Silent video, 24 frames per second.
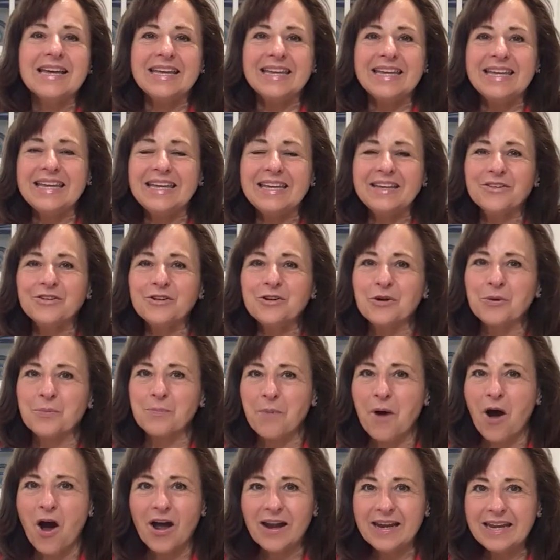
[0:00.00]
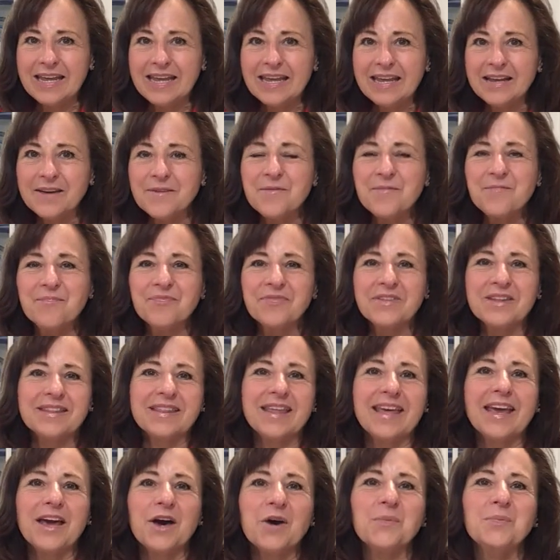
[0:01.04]
heal your body,
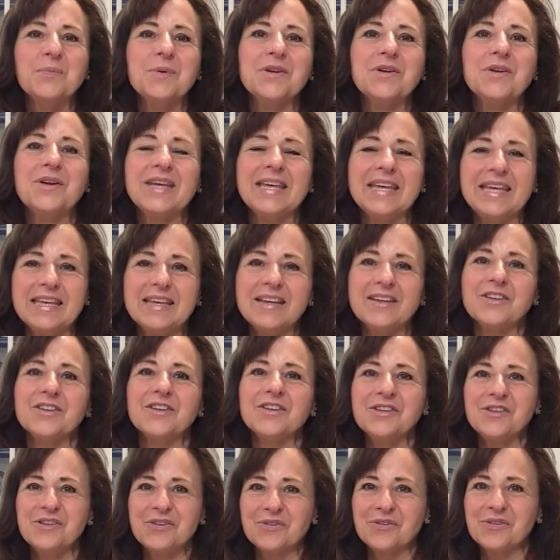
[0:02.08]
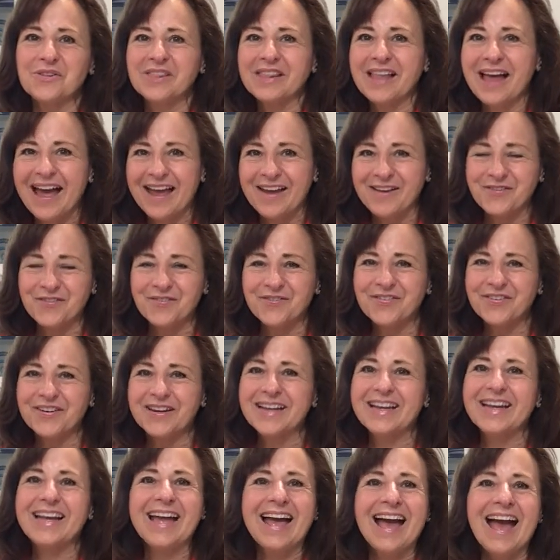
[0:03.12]
they help you to heal your life.
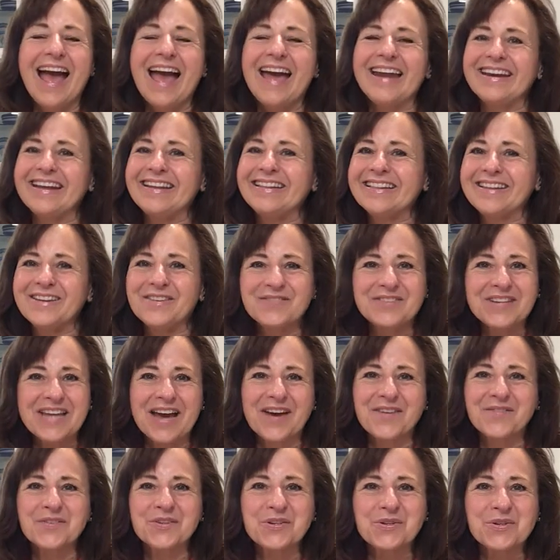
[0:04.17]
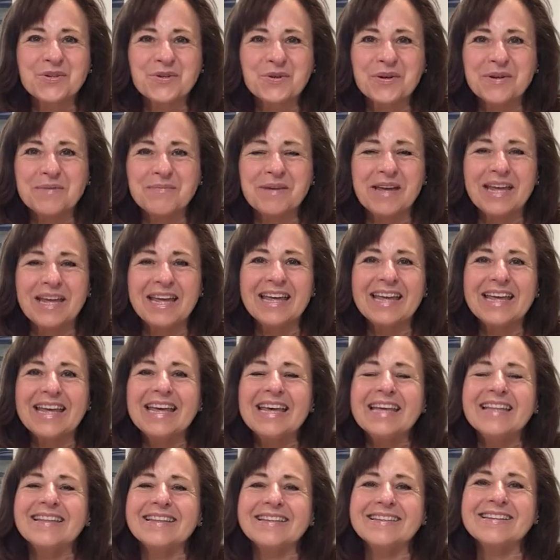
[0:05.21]
And I'd love to have you join me.
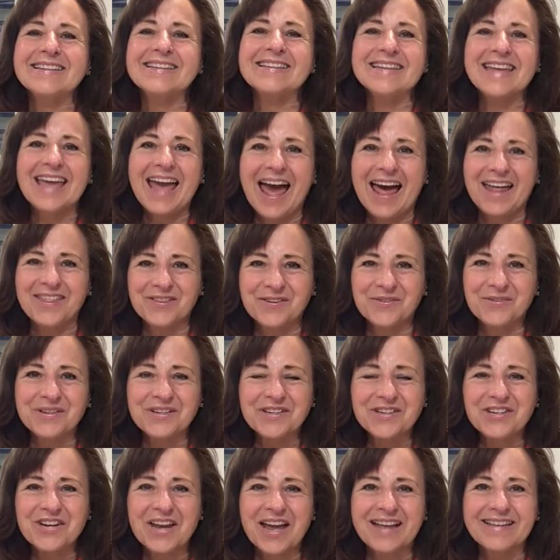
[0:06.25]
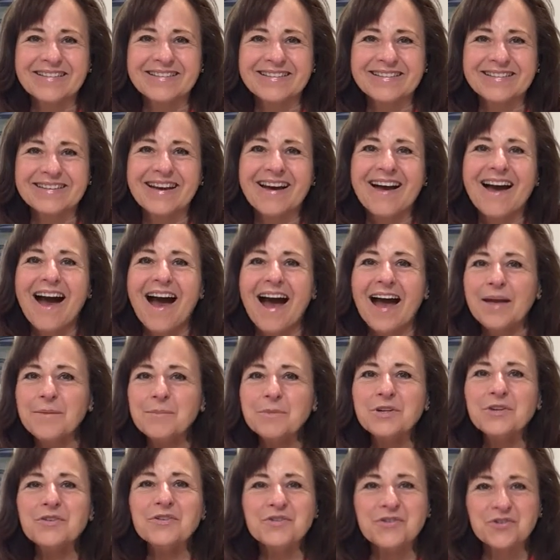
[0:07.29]
This is Kathryn Chess. I'm
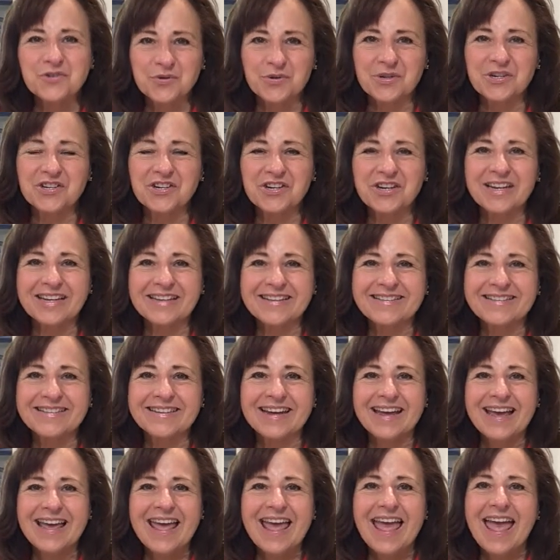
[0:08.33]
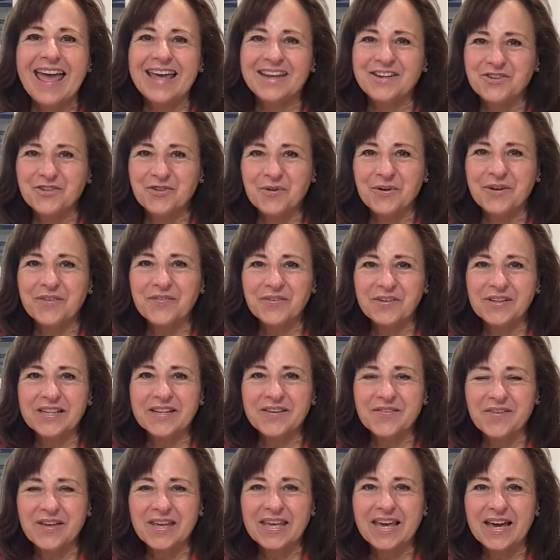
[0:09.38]
your nutritionist and Joyful
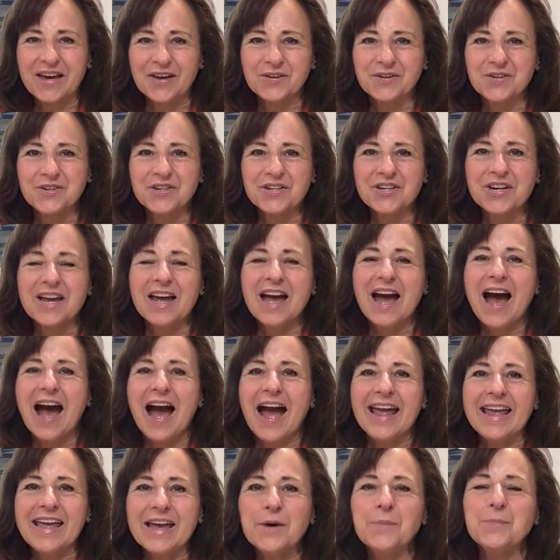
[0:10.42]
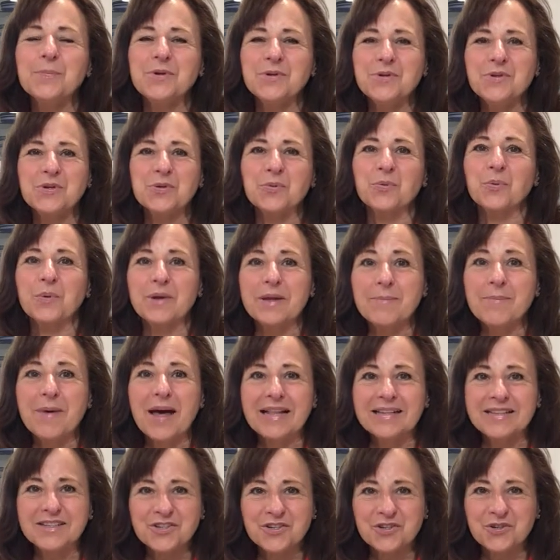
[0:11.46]
Living Coach. I help you to
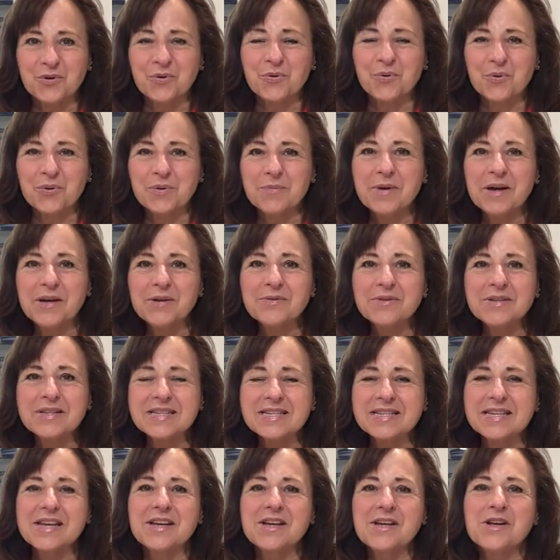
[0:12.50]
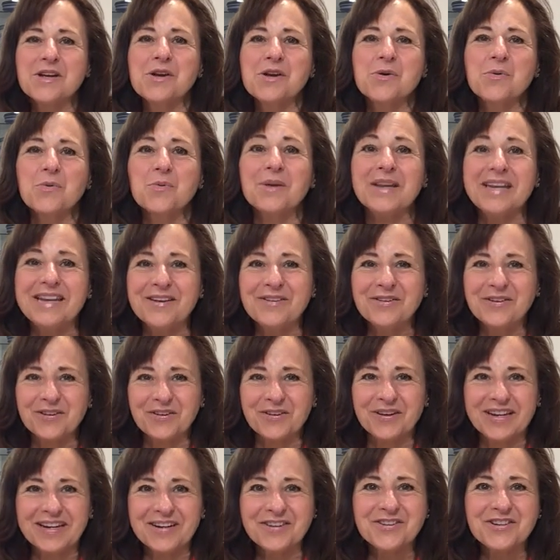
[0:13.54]
rebalance your hormones, renew your
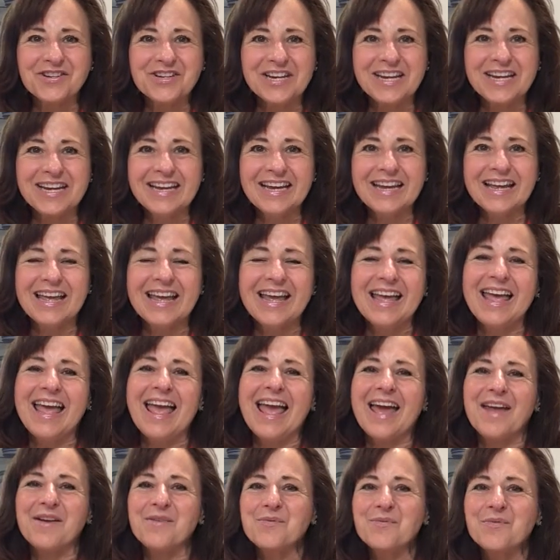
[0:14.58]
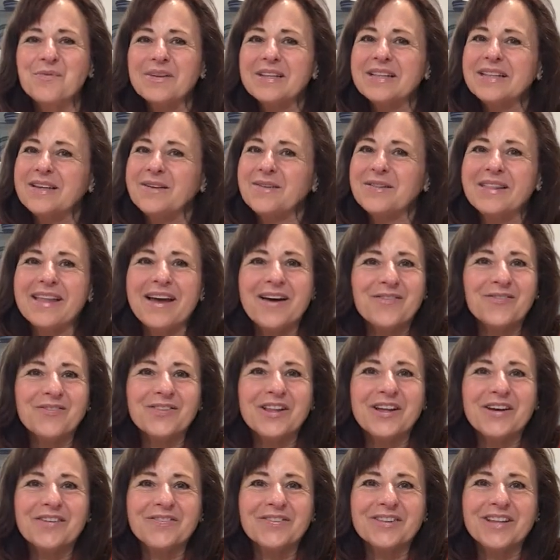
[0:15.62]
energy, and really love,
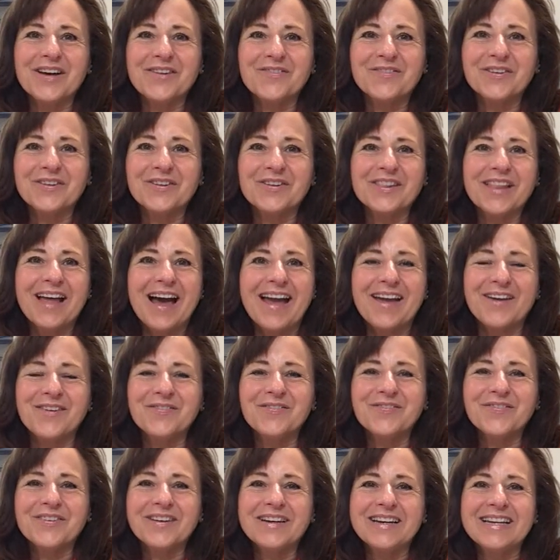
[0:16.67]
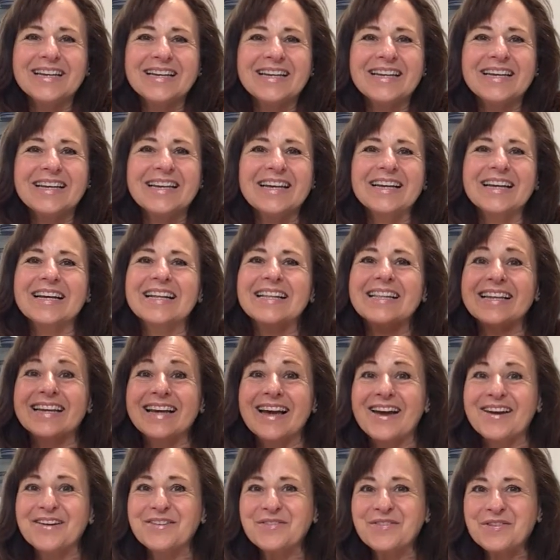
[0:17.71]
love, love your life. Click
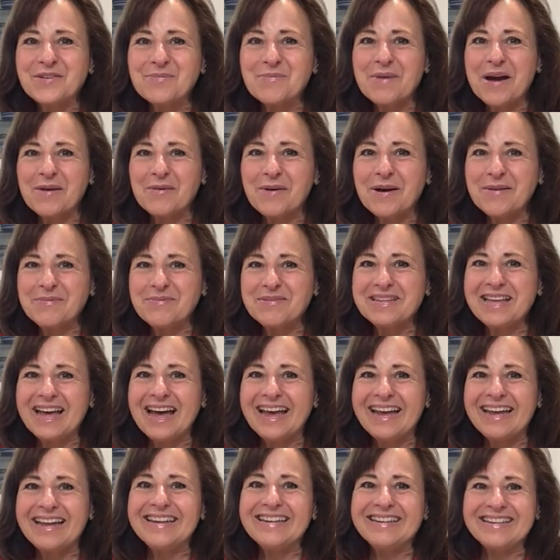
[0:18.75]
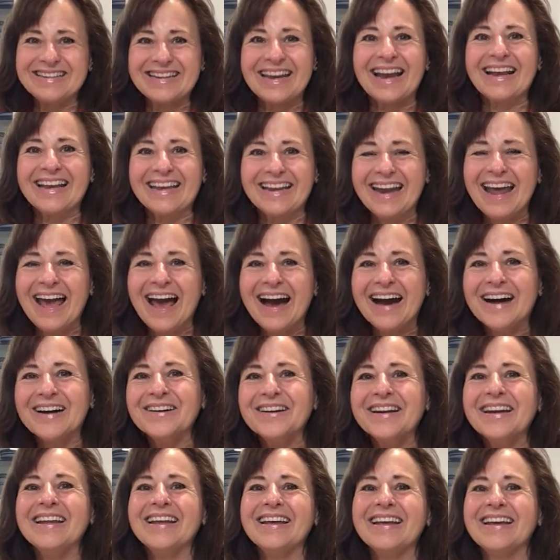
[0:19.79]
on over to my website, check it out.
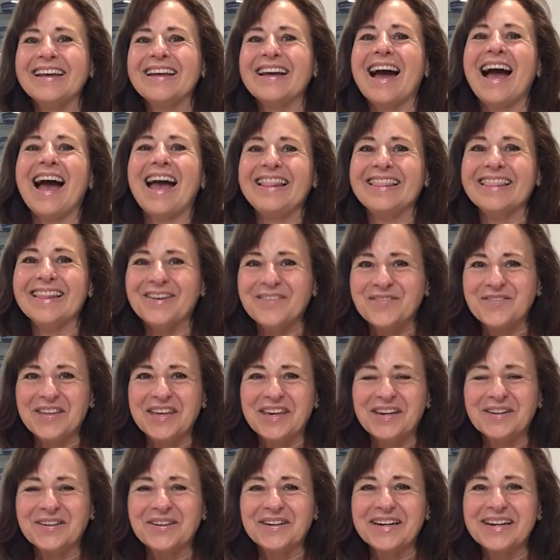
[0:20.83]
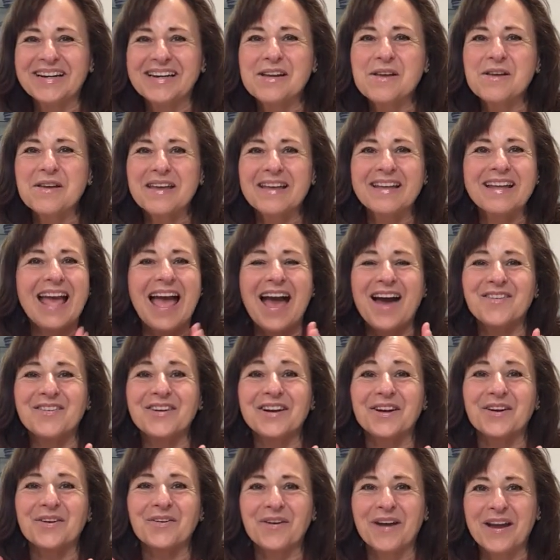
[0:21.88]
I love you. Have a
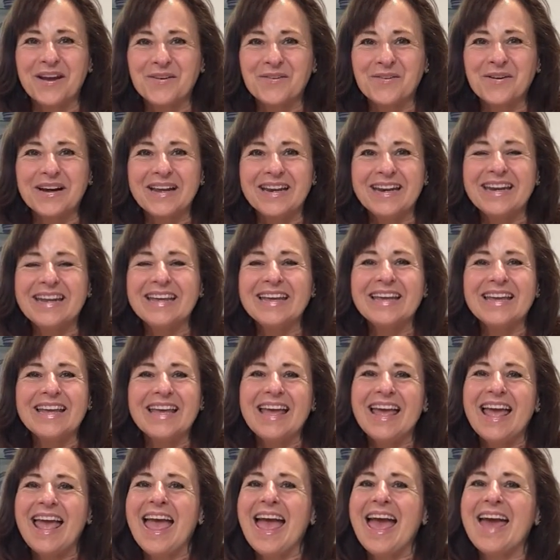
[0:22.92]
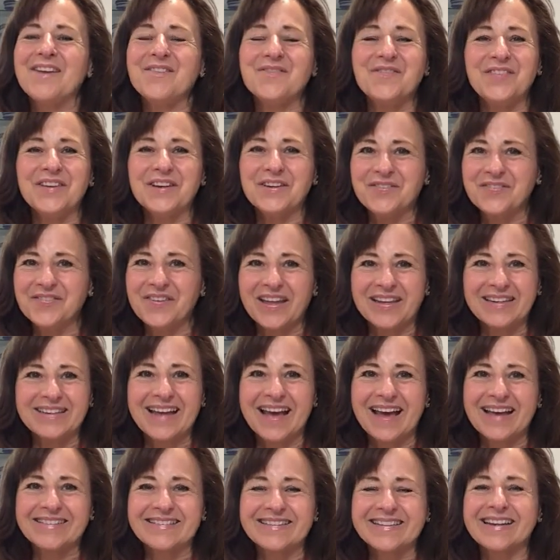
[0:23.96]
great one and feel
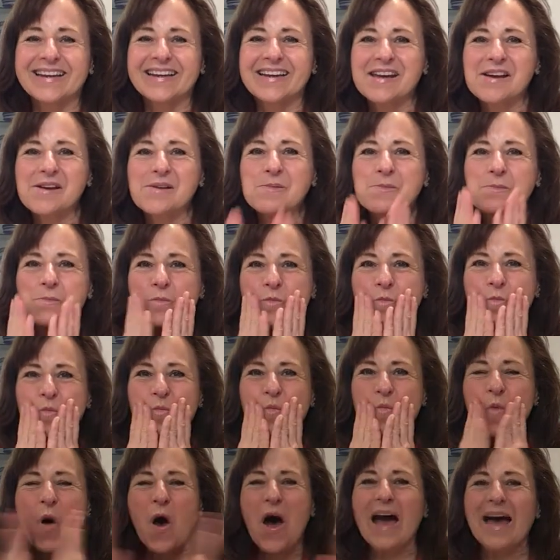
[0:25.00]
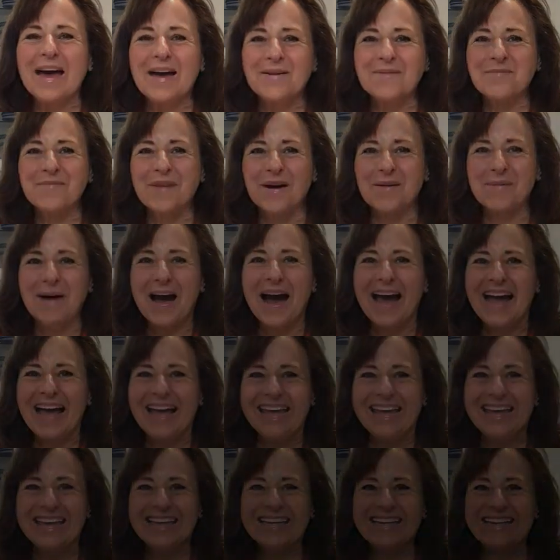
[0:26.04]
fantastic. Bye
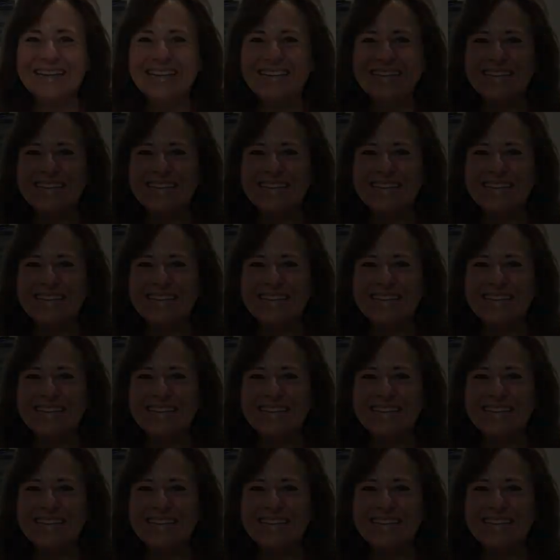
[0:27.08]
bye.